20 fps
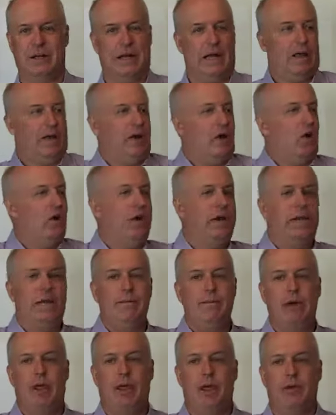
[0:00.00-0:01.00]
Eh, on an
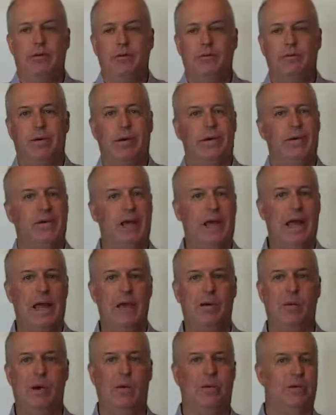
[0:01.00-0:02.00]
email autoresponder,
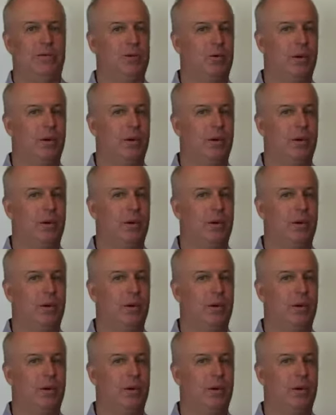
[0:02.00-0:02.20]
Aweber,